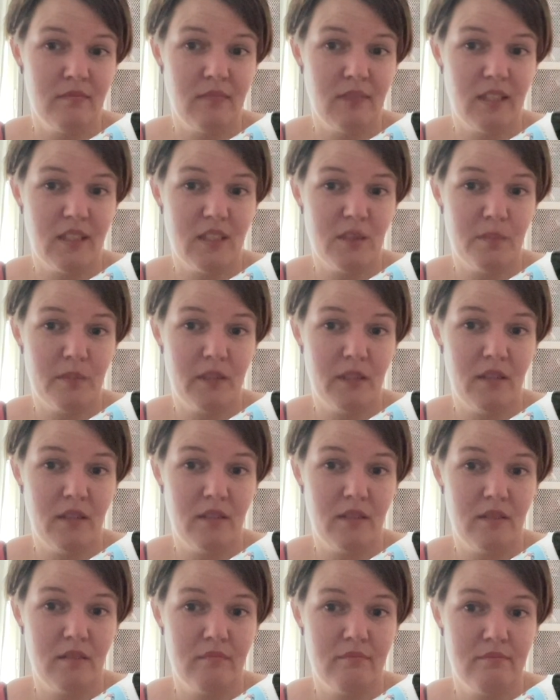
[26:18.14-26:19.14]
I
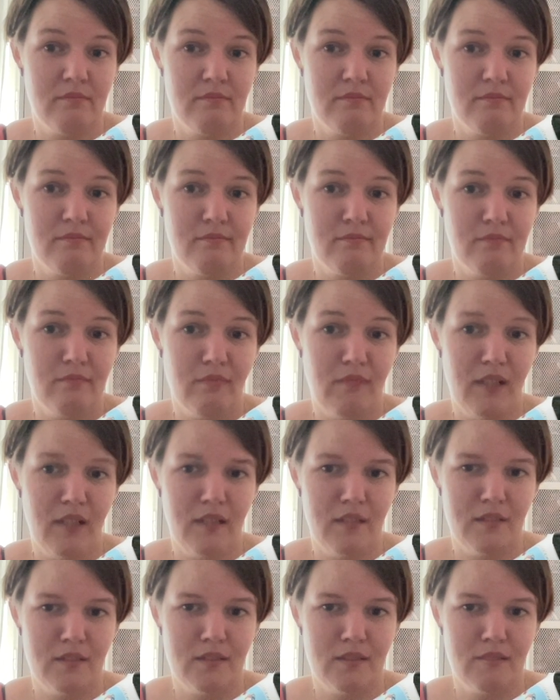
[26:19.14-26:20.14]
spend
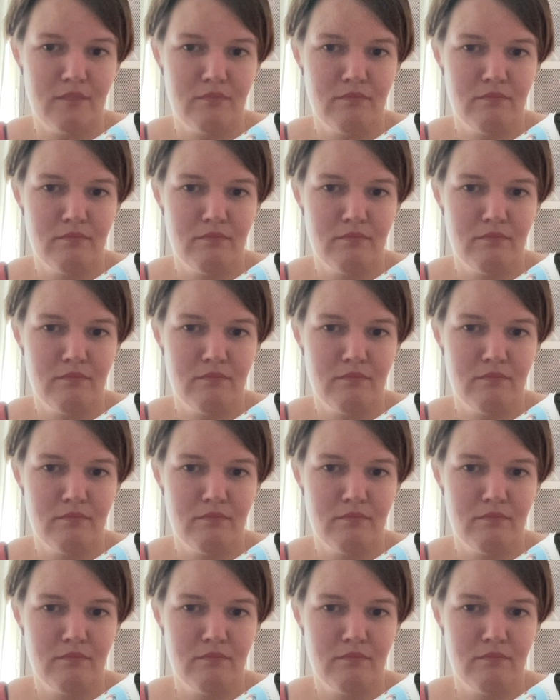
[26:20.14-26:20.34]
less